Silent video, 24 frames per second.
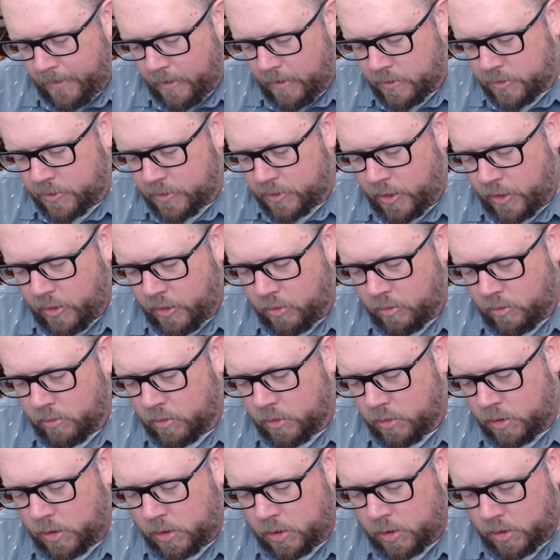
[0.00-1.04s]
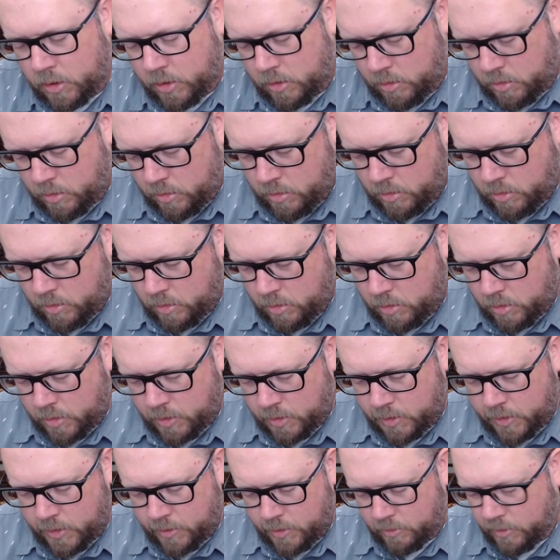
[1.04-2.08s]
So,
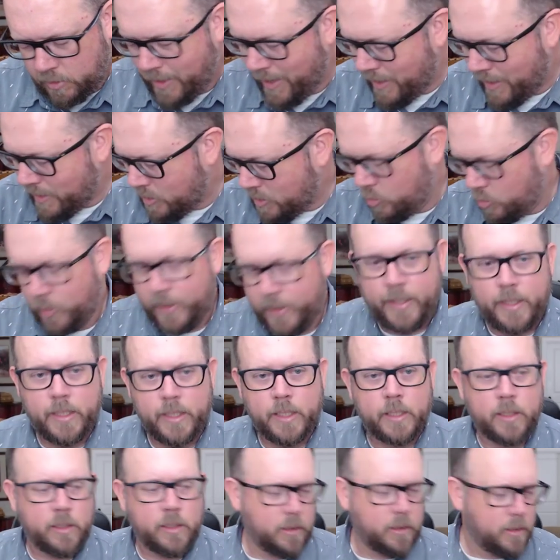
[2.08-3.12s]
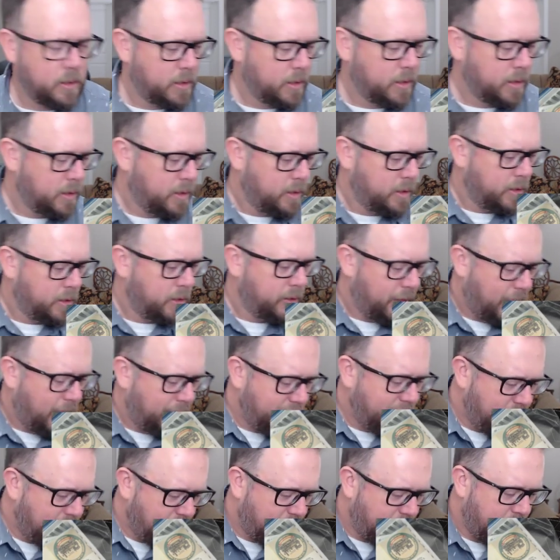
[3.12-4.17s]
until next week, I
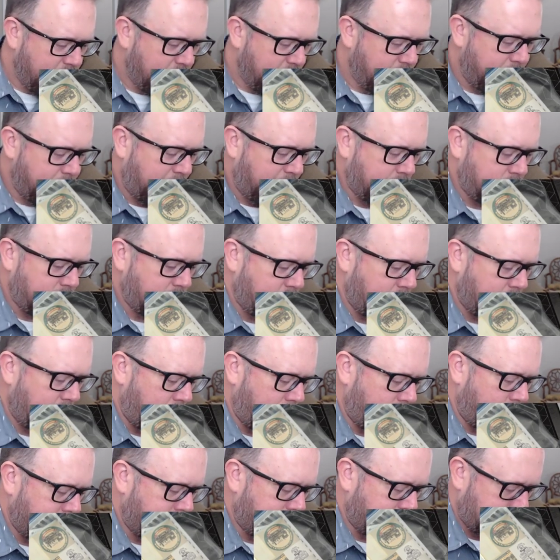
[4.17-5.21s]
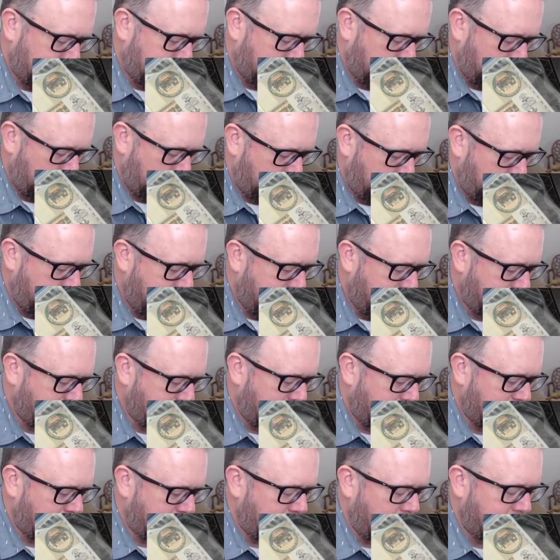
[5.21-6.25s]
need to think about uh, next
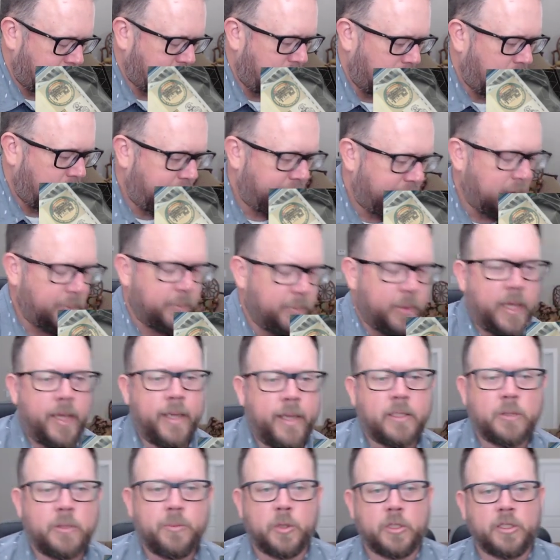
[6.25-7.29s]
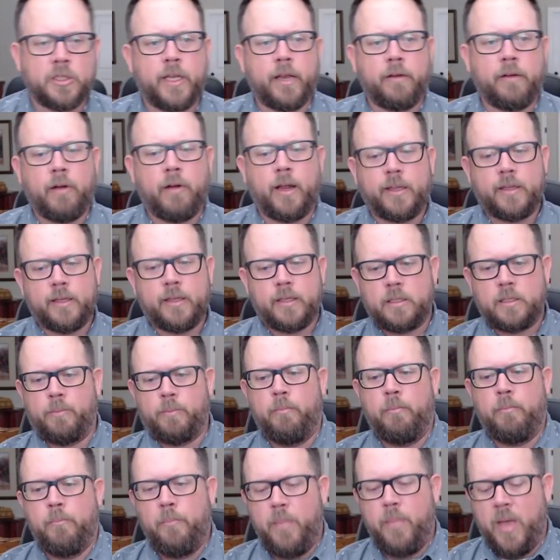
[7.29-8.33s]
week's streams. I don't have any plans per se right this
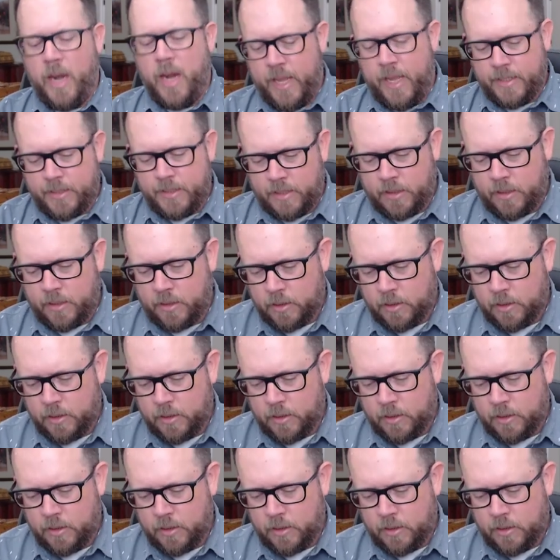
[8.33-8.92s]
minute.